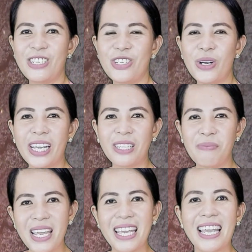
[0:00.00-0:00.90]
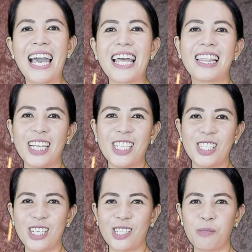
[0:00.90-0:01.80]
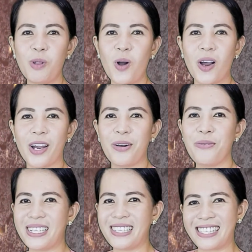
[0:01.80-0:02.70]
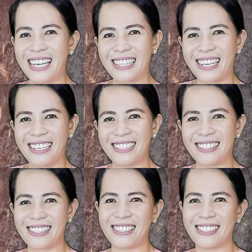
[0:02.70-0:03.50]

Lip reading: Join me and let's explore what set is.